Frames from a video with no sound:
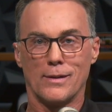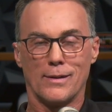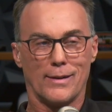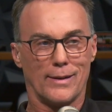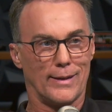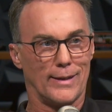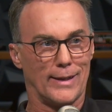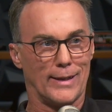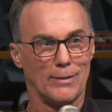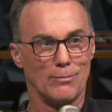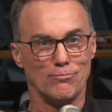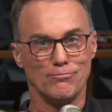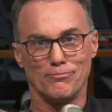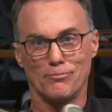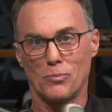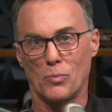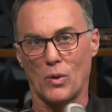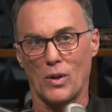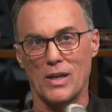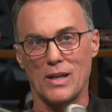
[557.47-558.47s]

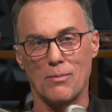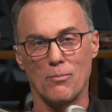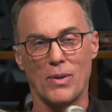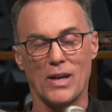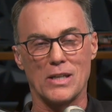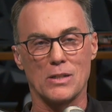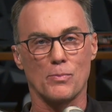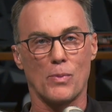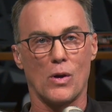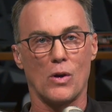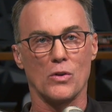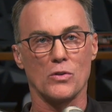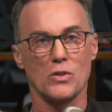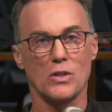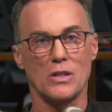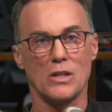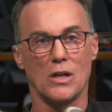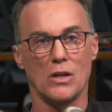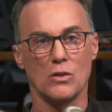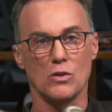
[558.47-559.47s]
playing baseball as a
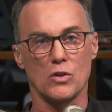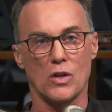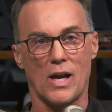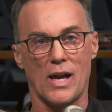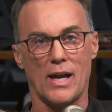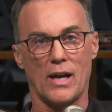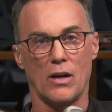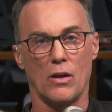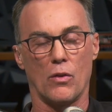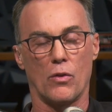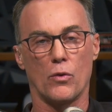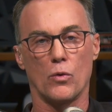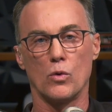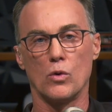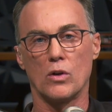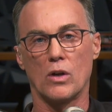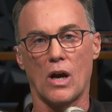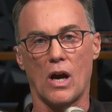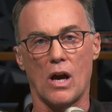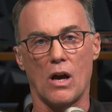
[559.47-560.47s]
young child,
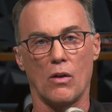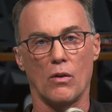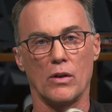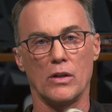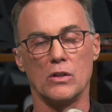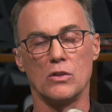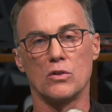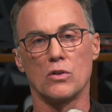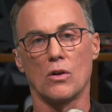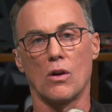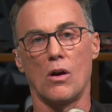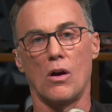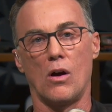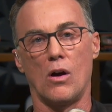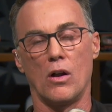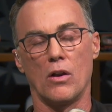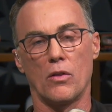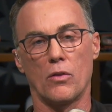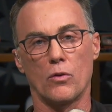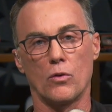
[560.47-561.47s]
through college,
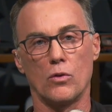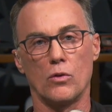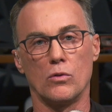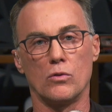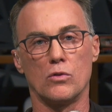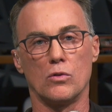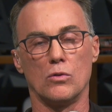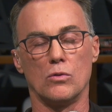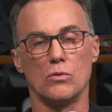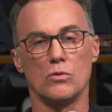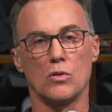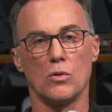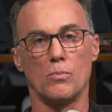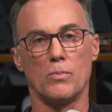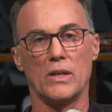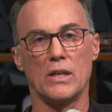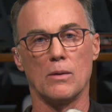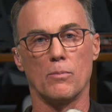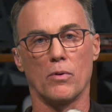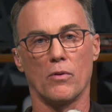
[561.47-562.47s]
on through to
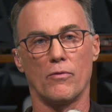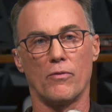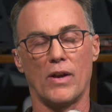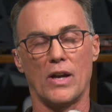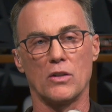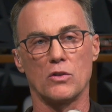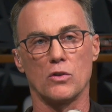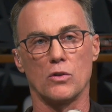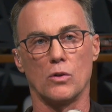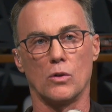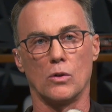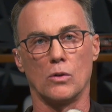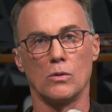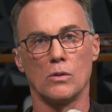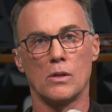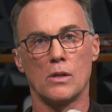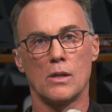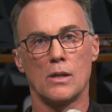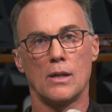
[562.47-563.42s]
be a professional?